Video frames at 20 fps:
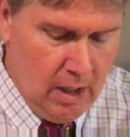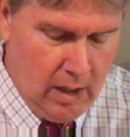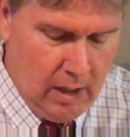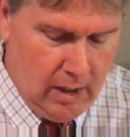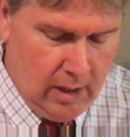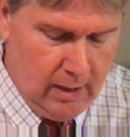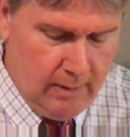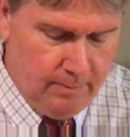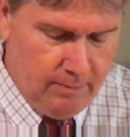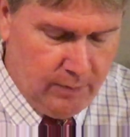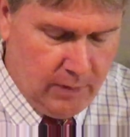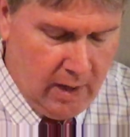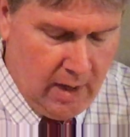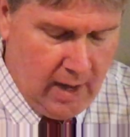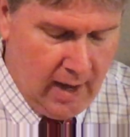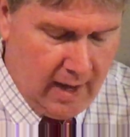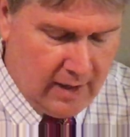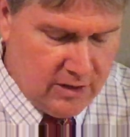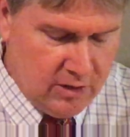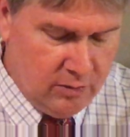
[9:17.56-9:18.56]

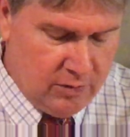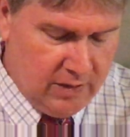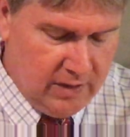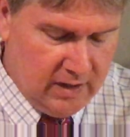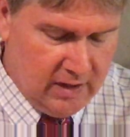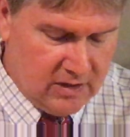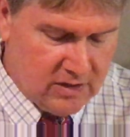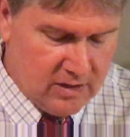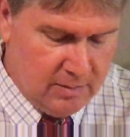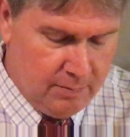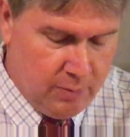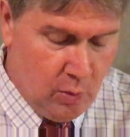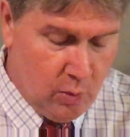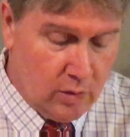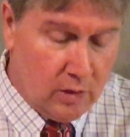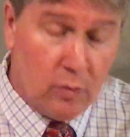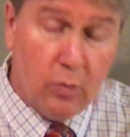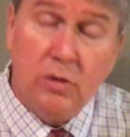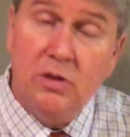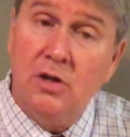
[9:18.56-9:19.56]
I do think it's
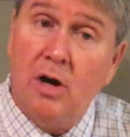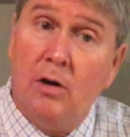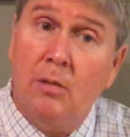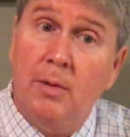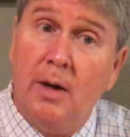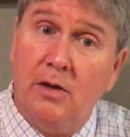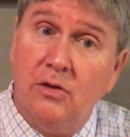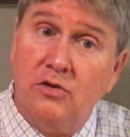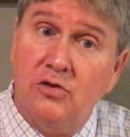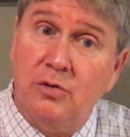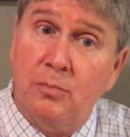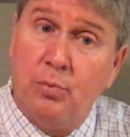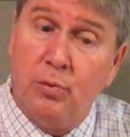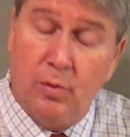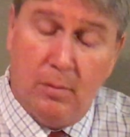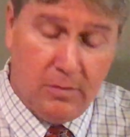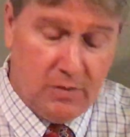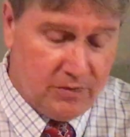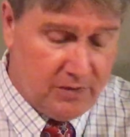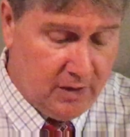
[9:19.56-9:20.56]
important that we talk about the
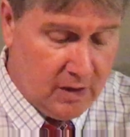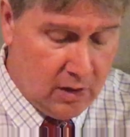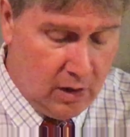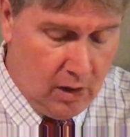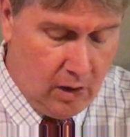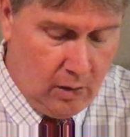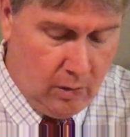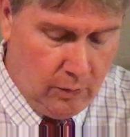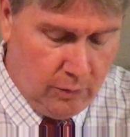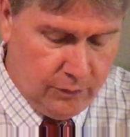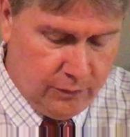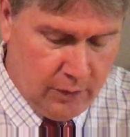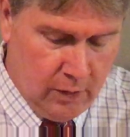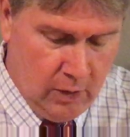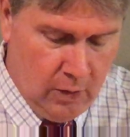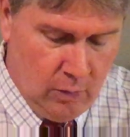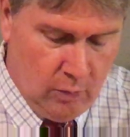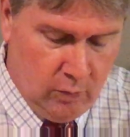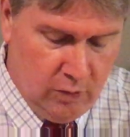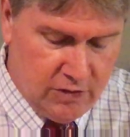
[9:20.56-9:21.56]
supremacy clause,
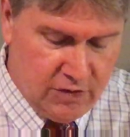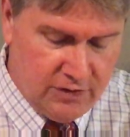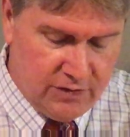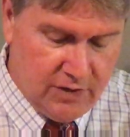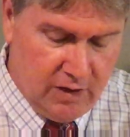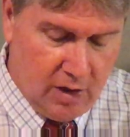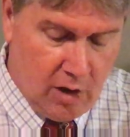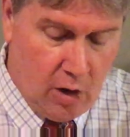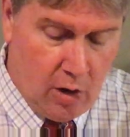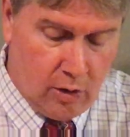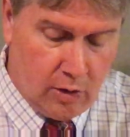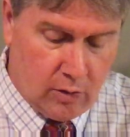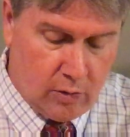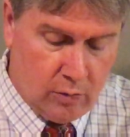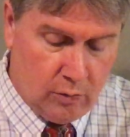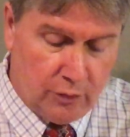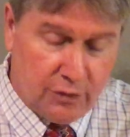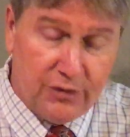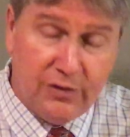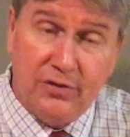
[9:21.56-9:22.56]
which is in
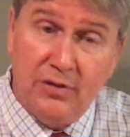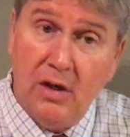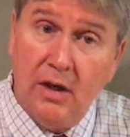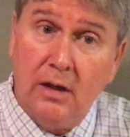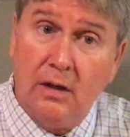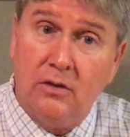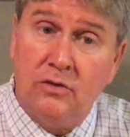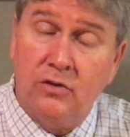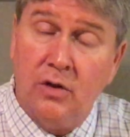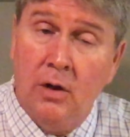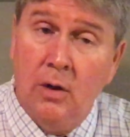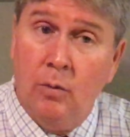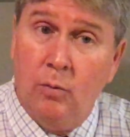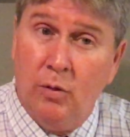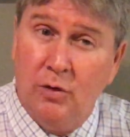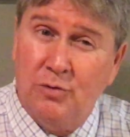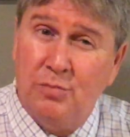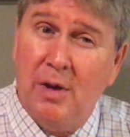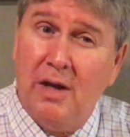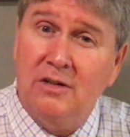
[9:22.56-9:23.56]
Article 6,
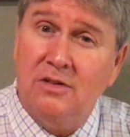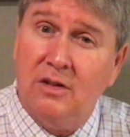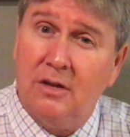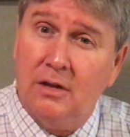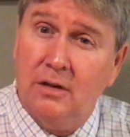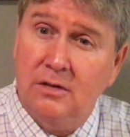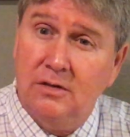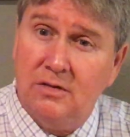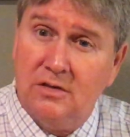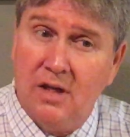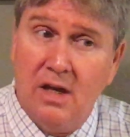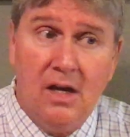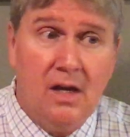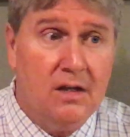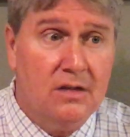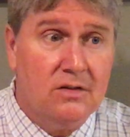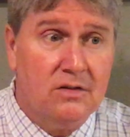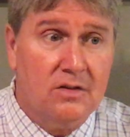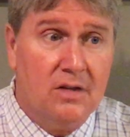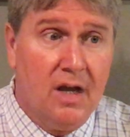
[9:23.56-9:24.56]
which basically
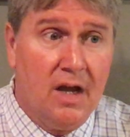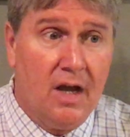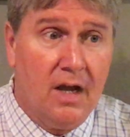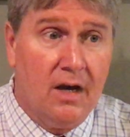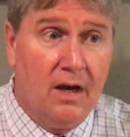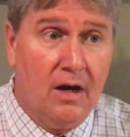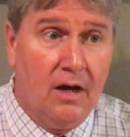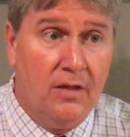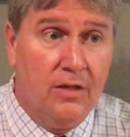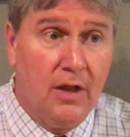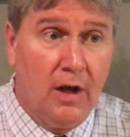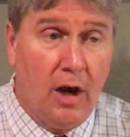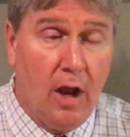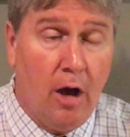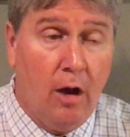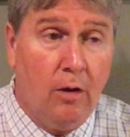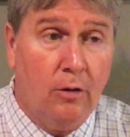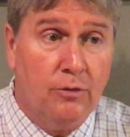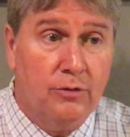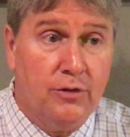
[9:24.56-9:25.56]
says that the
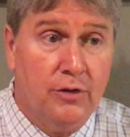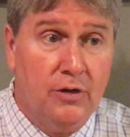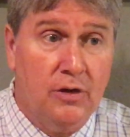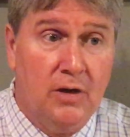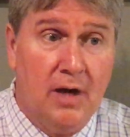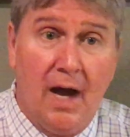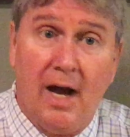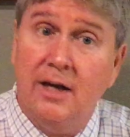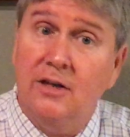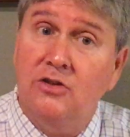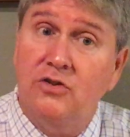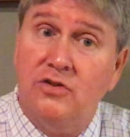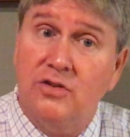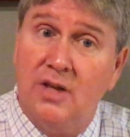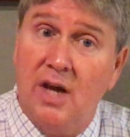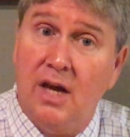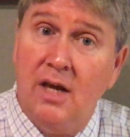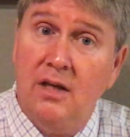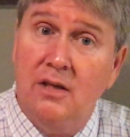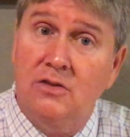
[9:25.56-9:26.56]
laws of the United
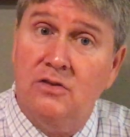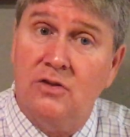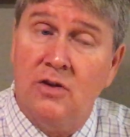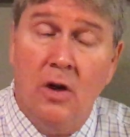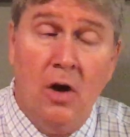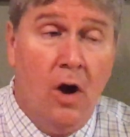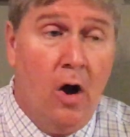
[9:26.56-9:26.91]
States